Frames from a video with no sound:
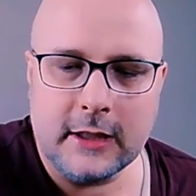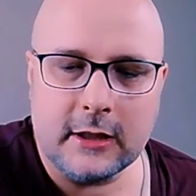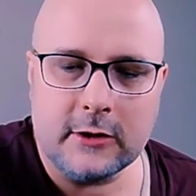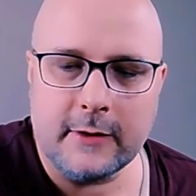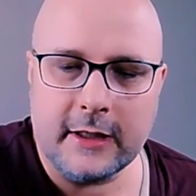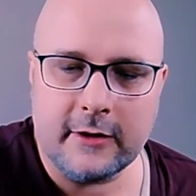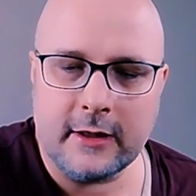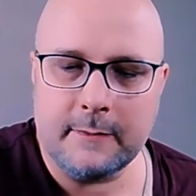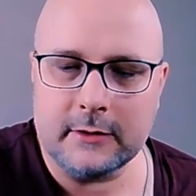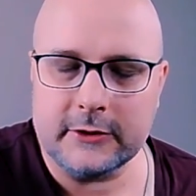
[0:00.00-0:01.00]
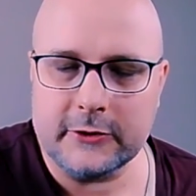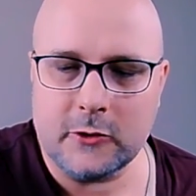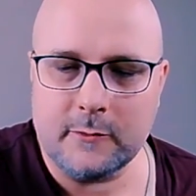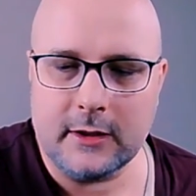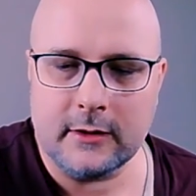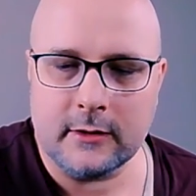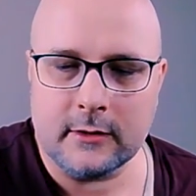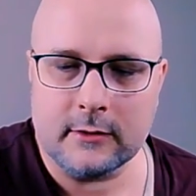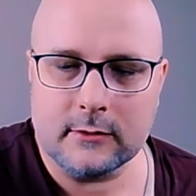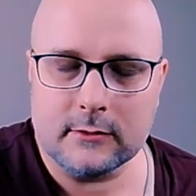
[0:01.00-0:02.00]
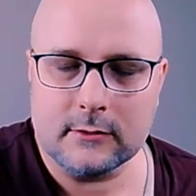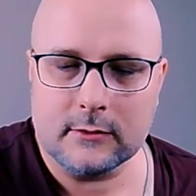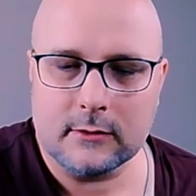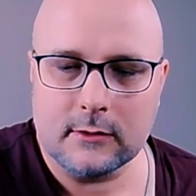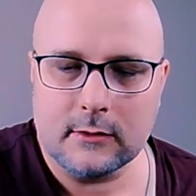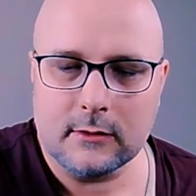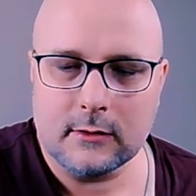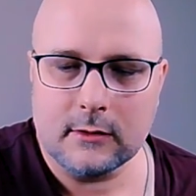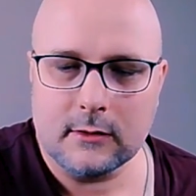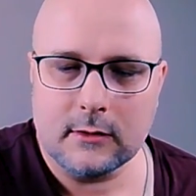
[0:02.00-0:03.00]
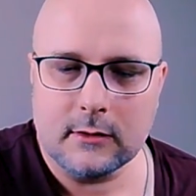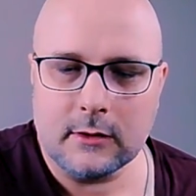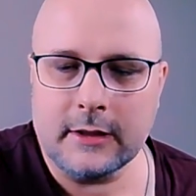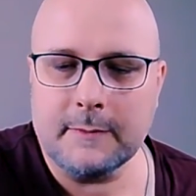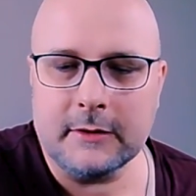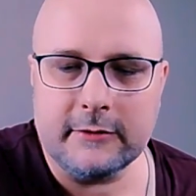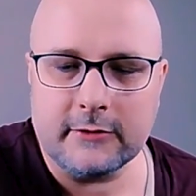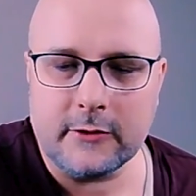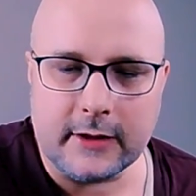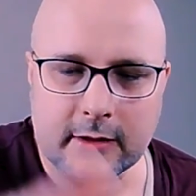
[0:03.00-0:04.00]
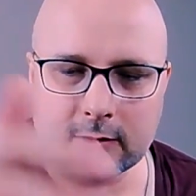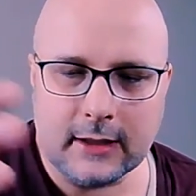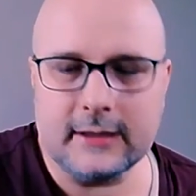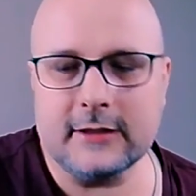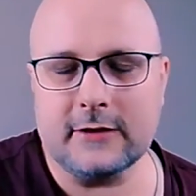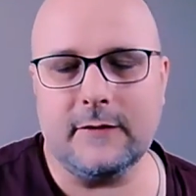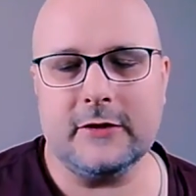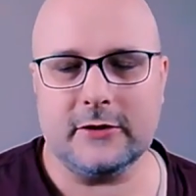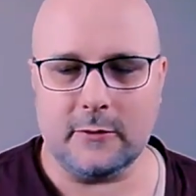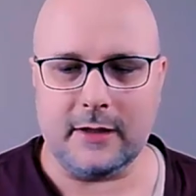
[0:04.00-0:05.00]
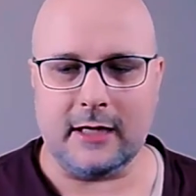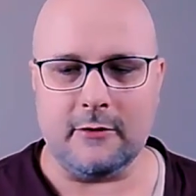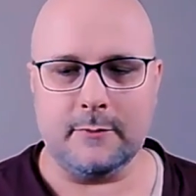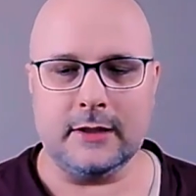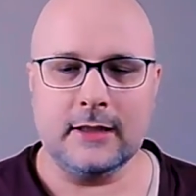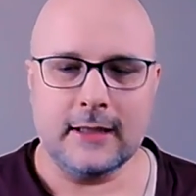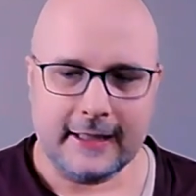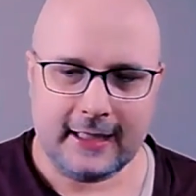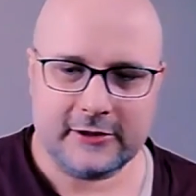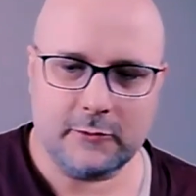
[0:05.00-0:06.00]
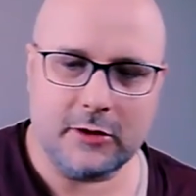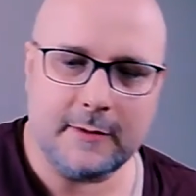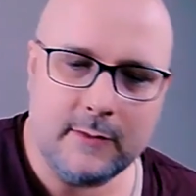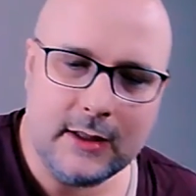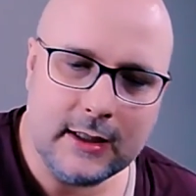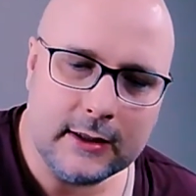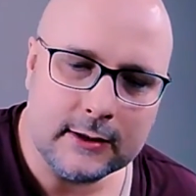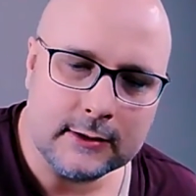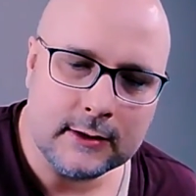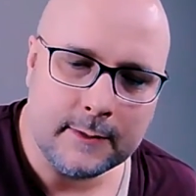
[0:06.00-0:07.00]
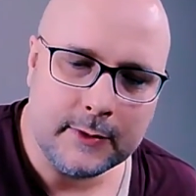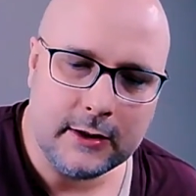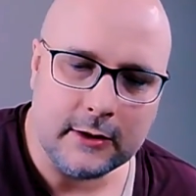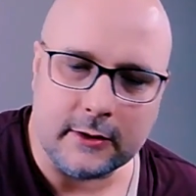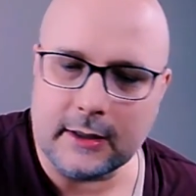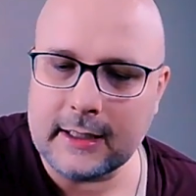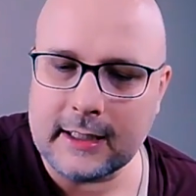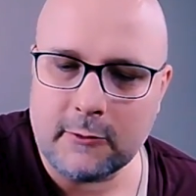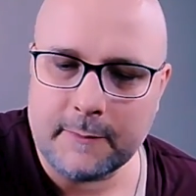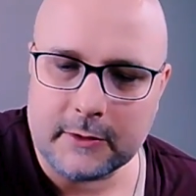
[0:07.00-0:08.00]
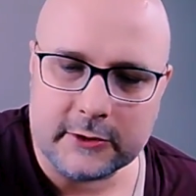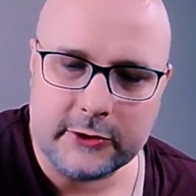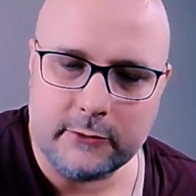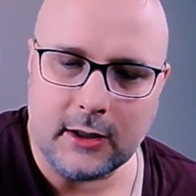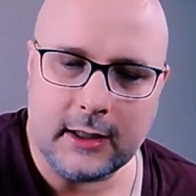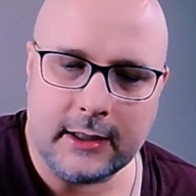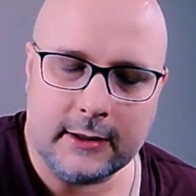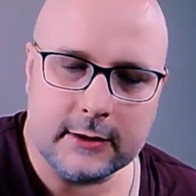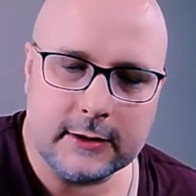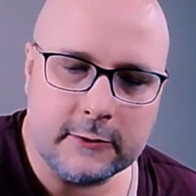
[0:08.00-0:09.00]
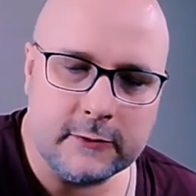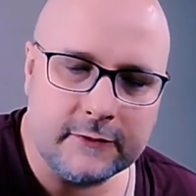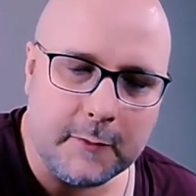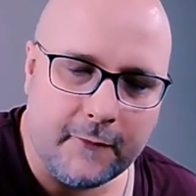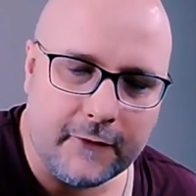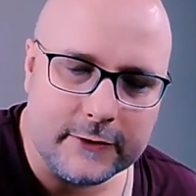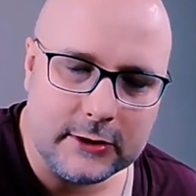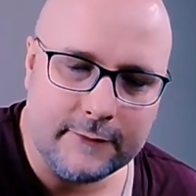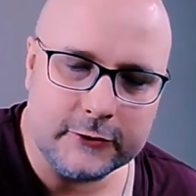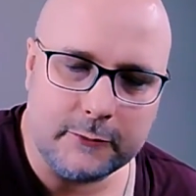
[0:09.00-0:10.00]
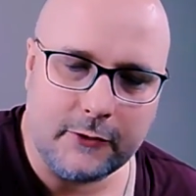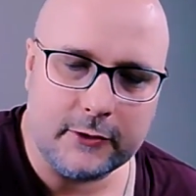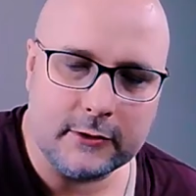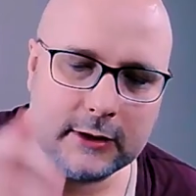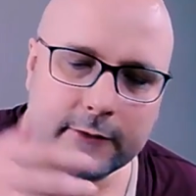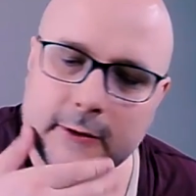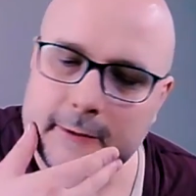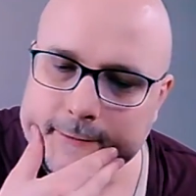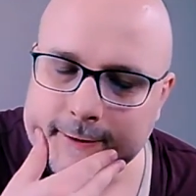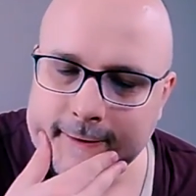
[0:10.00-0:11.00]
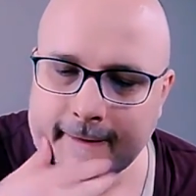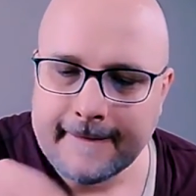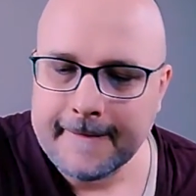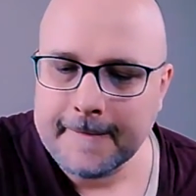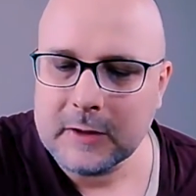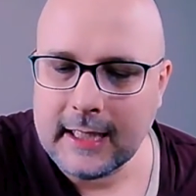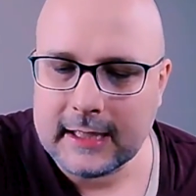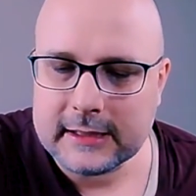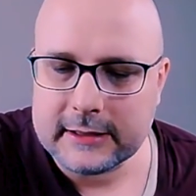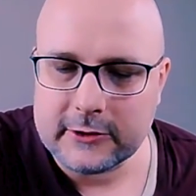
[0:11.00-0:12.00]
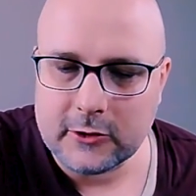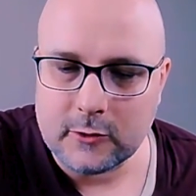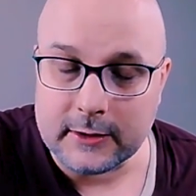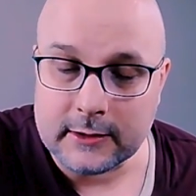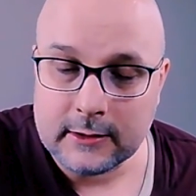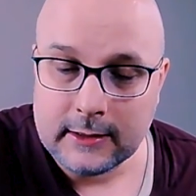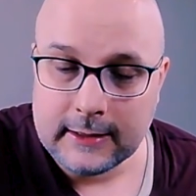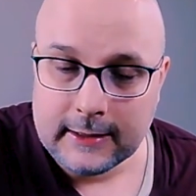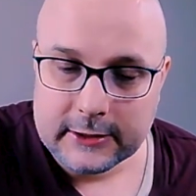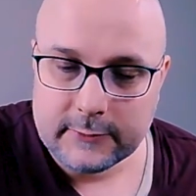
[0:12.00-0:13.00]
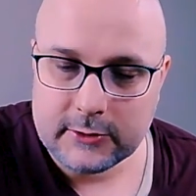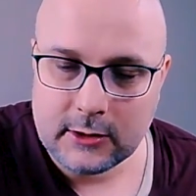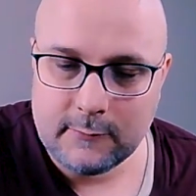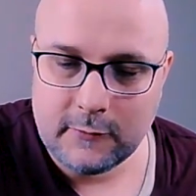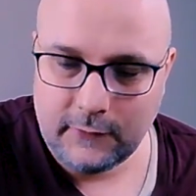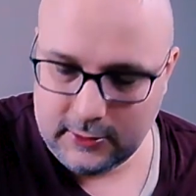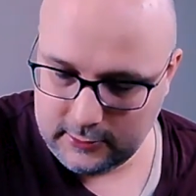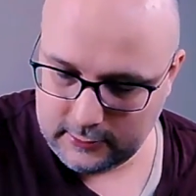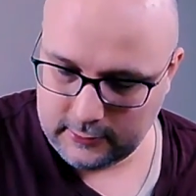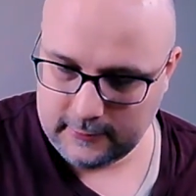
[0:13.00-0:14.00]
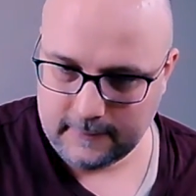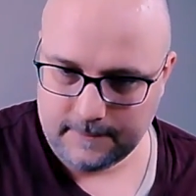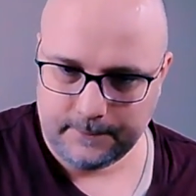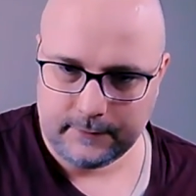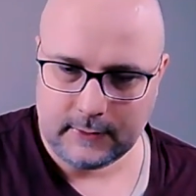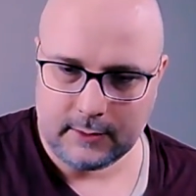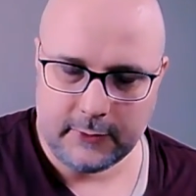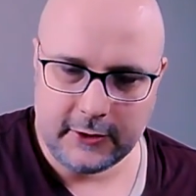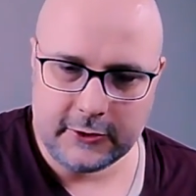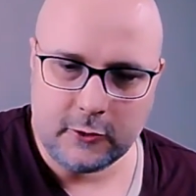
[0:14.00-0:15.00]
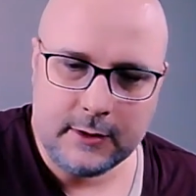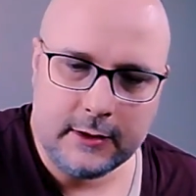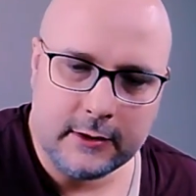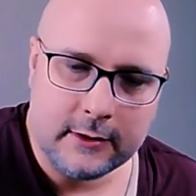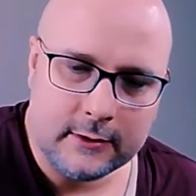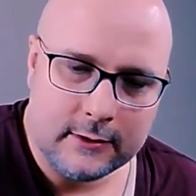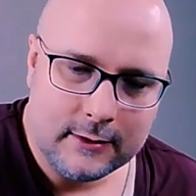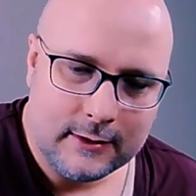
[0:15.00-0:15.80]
He could go here and build a dome here. Oh, he could build here and go there. I guess there's eventually a way out, but he has to worry about me getting up here. He can't go up there. It's too high because it goes from a first level to a third level. He has to dome it. So he's going to move here, put a dome here.